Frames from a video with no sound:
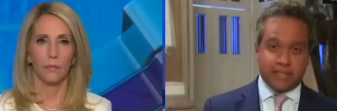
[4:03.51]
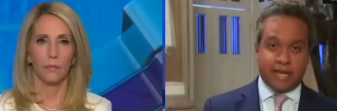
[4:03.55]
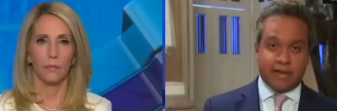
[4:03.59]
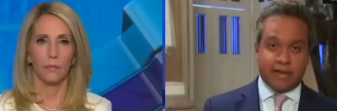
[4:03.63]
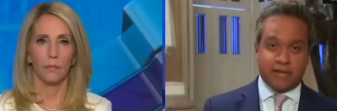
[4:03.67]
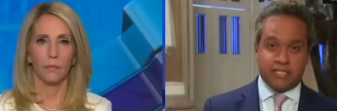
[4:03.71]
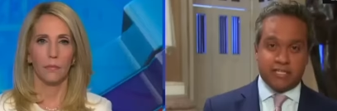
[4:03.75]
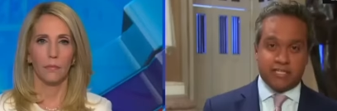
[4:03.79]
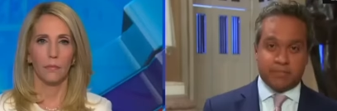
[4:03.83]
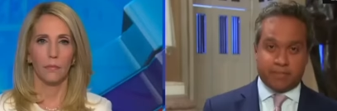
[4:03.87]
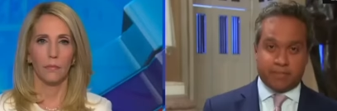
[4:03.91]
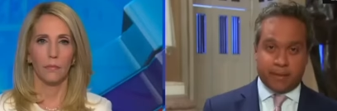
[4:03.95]
Speaker 1: out
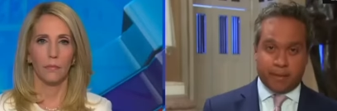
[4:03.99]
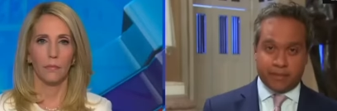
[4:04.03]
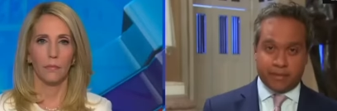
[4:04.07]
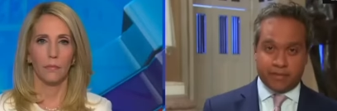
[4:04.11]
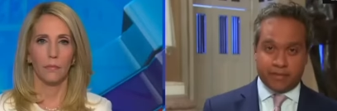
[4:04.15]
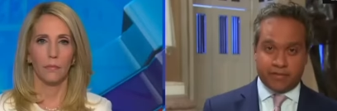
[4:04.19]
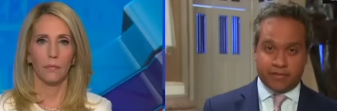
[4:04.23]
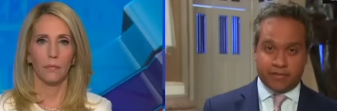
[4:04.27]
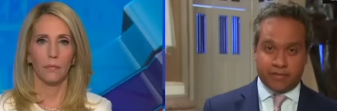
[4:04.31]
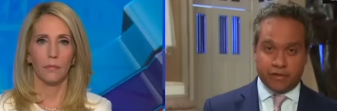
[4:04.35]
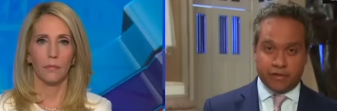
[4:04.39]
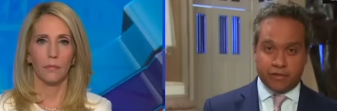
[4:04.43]
into public
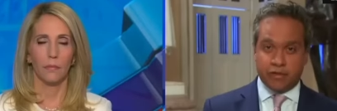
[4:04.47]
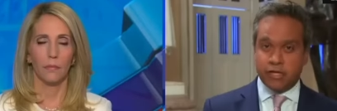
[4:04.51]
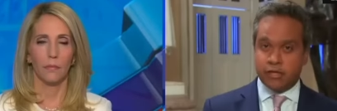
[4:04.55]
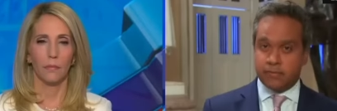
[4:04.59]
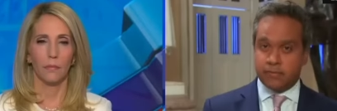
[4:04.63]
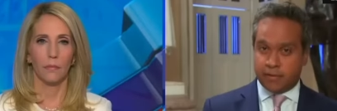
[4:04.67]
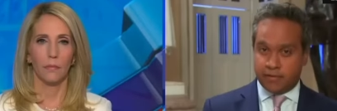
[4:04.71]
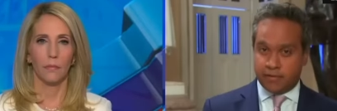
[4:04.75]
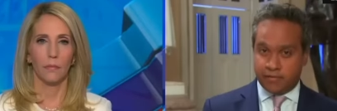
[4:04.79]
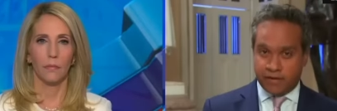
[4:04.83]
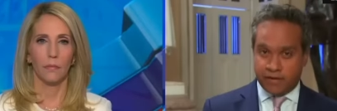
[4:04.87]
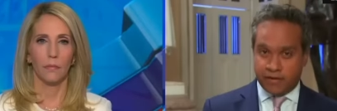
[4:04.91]
view,
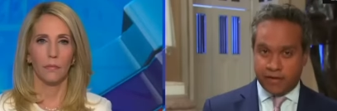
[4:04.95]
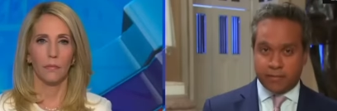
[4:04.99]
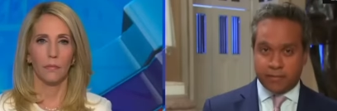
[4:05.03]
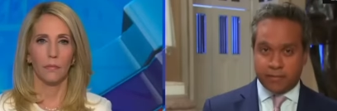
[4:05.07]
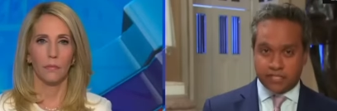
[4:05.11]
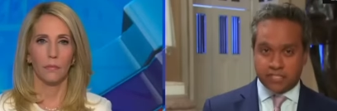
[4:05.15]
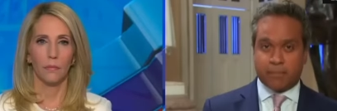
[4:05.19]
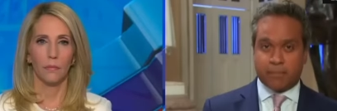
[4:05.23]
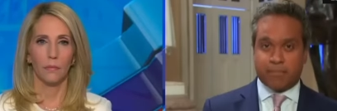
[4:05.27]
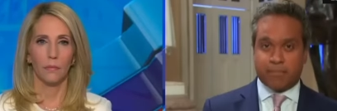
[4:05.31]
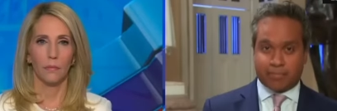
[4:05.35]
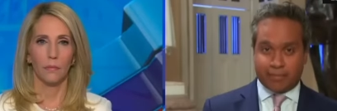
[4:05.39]
but very much
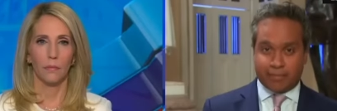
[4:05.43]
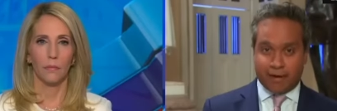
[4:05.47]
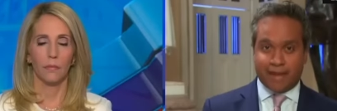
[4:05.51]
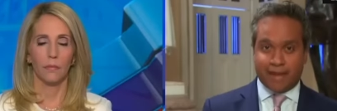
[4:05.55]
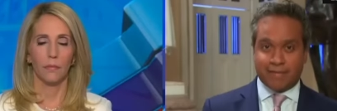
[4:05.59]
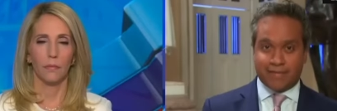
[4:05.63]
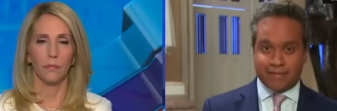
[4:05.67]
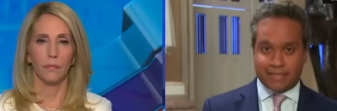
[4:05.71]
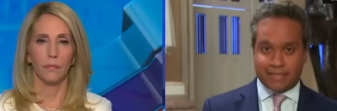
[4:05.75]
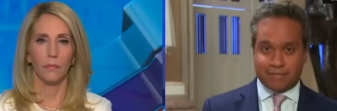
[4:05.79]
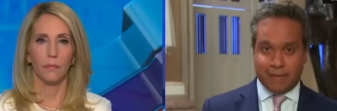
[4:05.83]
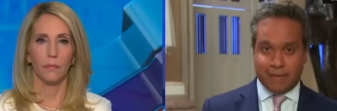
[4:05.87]
a
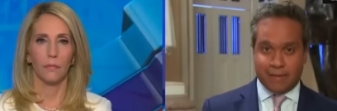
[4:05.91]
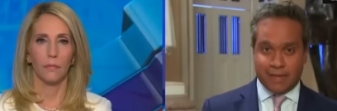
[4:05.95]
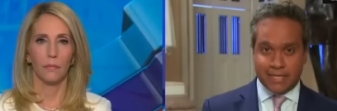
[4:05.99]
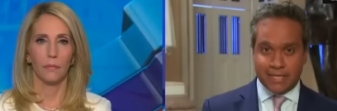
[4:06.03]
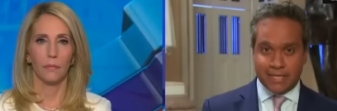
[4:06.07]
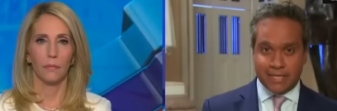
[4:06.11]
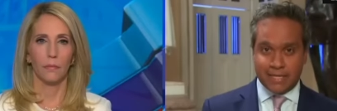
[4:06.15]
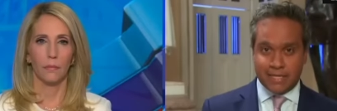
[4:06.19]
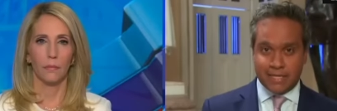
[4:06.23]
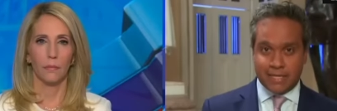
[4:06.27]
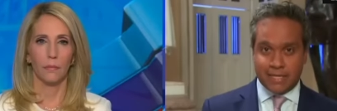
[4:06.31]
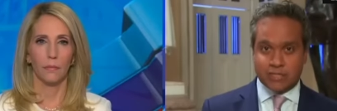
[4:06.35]
private debate
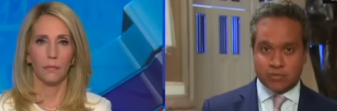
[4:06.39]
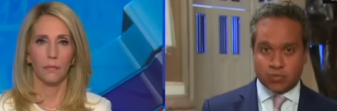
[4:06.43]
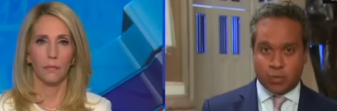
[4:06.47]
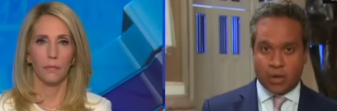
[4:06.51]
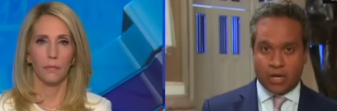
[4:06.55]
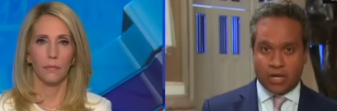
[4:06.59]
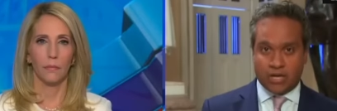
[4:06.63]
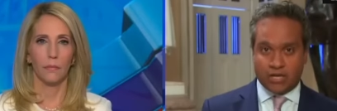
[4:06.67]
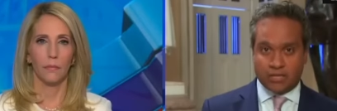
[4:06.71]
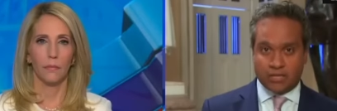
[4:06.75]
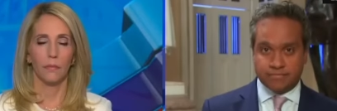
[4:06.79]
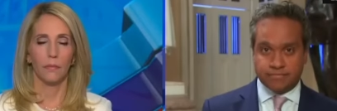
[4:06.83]
as
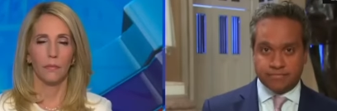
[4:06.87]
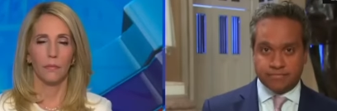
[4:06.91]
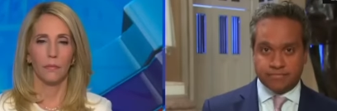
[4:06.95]
well.